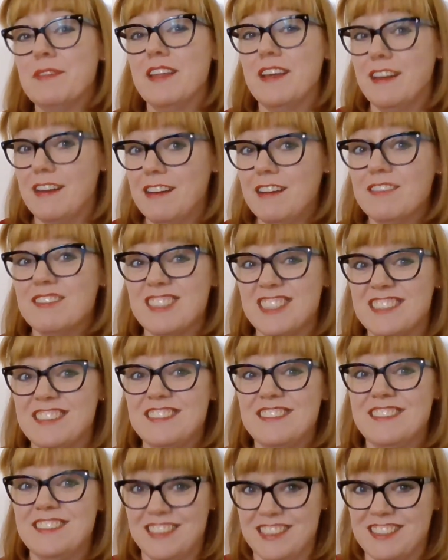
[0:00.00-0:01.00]
then I would
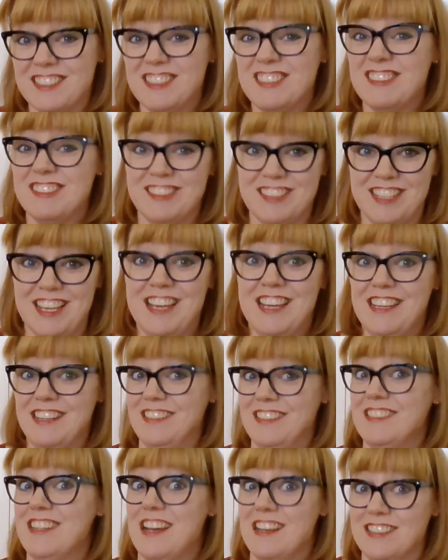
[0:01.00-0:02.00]
just say,
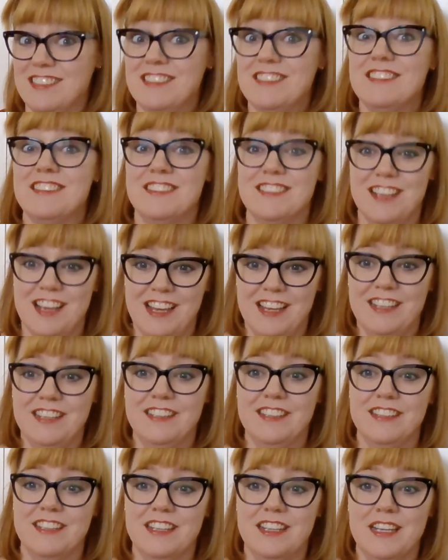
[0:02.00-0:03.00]
just
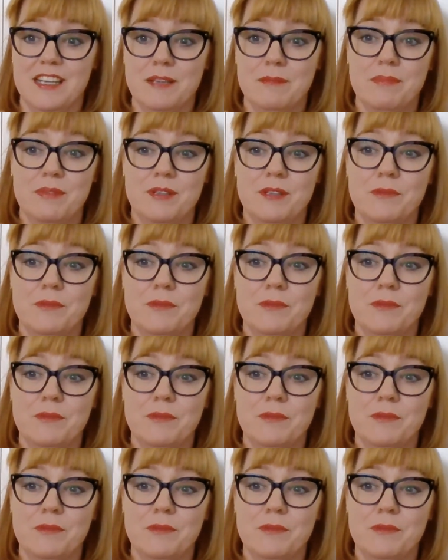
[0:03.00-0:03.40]
take the leap.